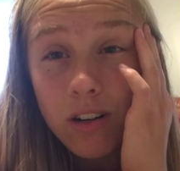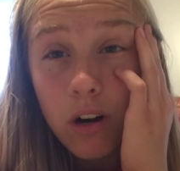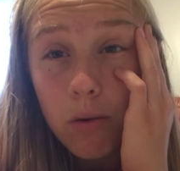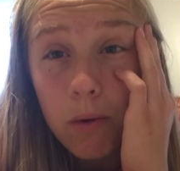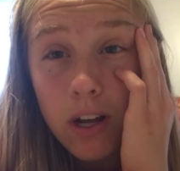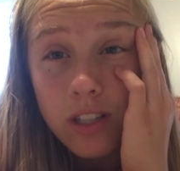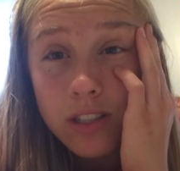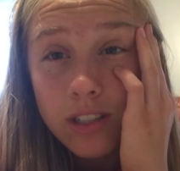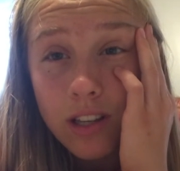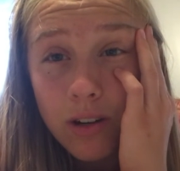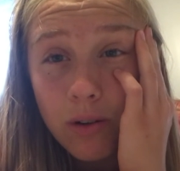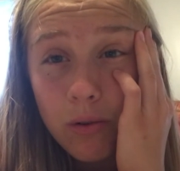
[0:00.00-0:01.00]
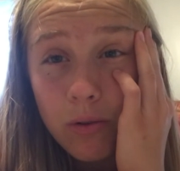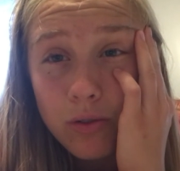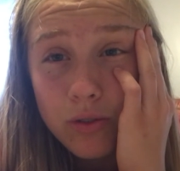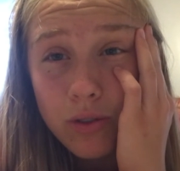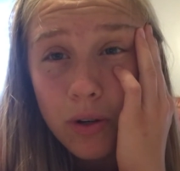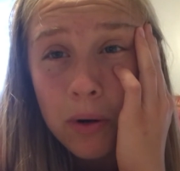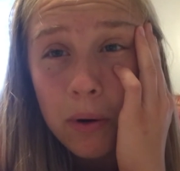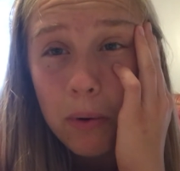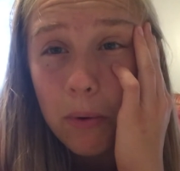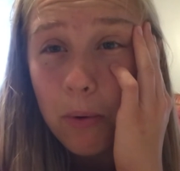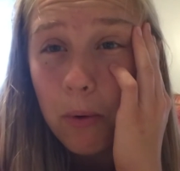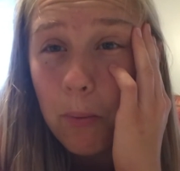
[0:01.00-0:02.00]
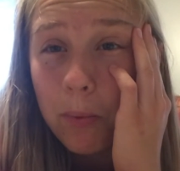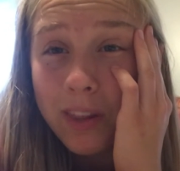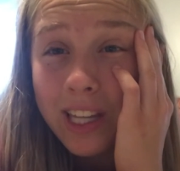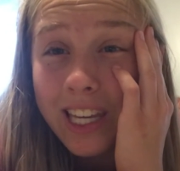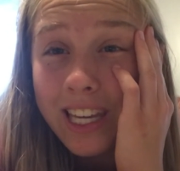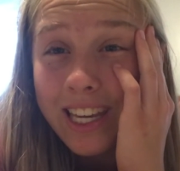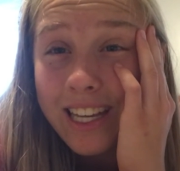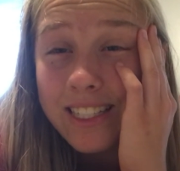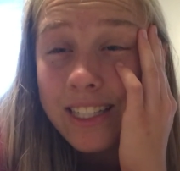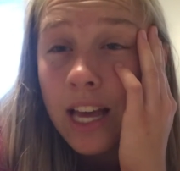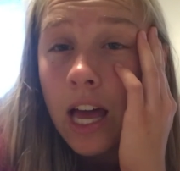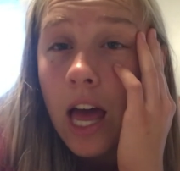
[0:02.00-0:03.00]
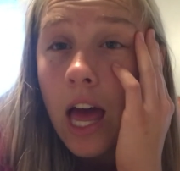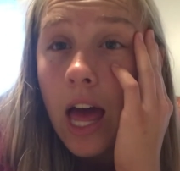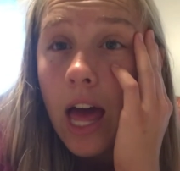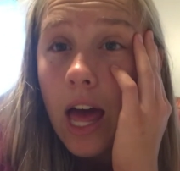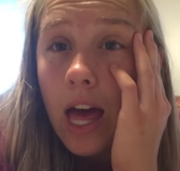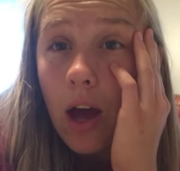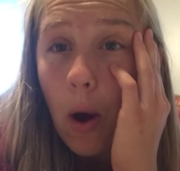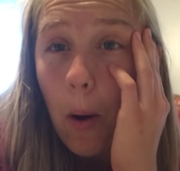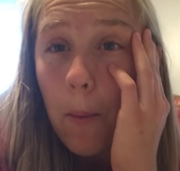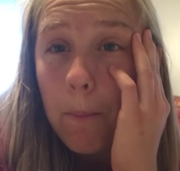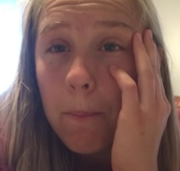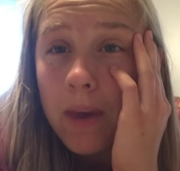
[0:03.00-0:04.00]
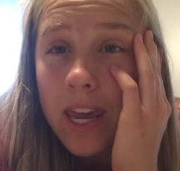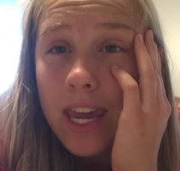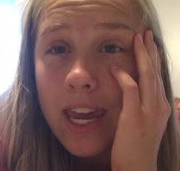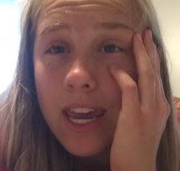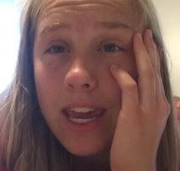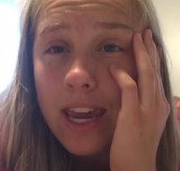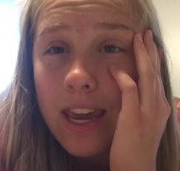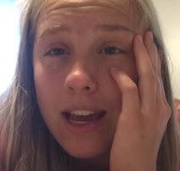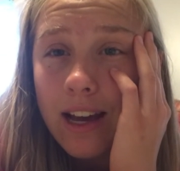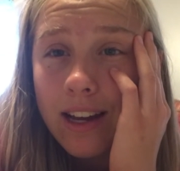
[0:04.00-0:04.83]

go by slow, so please help me.